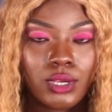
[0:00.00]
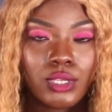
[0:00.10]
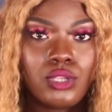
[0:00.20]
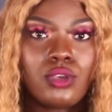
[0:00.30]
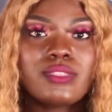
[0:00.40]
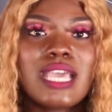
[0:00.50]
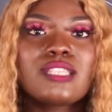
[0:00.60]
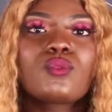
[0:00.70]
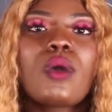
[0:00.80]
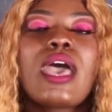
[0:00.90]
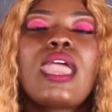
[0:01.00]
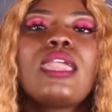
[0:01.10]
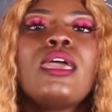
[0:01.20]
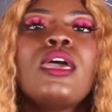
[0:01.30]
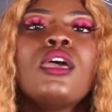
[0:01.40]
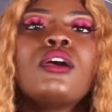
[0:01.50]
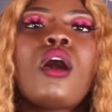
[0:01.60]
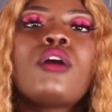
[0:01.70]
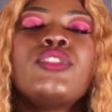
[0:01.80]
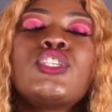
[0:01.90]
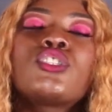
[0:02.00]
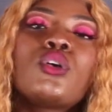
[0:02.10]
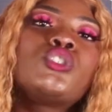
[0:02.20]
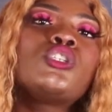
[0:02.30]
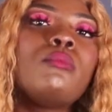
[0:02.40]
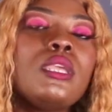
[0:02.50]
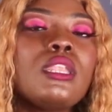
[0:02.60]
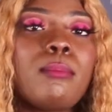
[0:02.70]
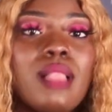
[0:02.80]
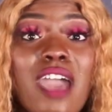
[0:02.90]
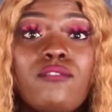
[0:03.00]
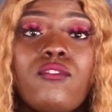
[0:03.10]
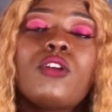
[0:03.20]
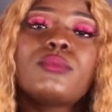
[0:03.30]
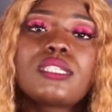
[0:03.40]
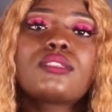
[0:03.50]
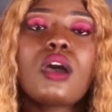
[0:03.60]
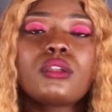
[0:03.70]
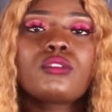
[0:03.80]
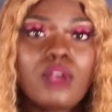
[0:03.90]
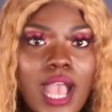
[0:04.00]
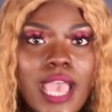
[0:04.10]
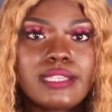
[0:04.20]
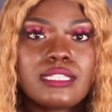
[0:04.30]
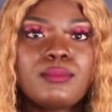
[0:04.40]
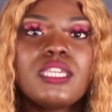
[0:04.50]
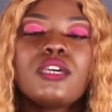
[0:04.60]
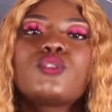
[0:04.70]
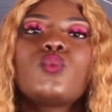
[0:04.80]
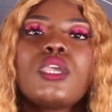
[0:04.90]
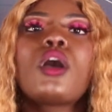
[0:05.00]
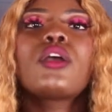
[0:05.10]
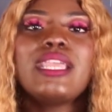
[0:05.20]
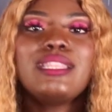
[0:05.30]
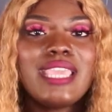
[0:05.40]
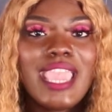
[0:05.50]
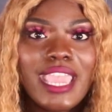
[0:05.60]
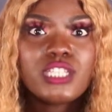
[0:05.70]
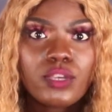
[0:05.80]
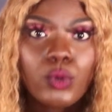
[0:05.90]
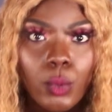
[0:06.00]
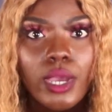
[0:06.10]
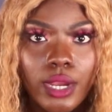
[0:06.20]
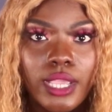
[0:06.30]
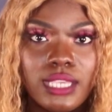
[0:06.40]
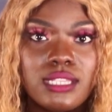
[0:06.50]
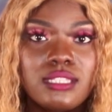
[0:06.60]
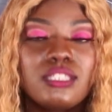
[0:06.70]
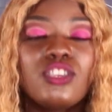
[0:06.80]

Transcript: You know, that's why all these social media platforms is on a rise, because we are in the Age of Aquarius.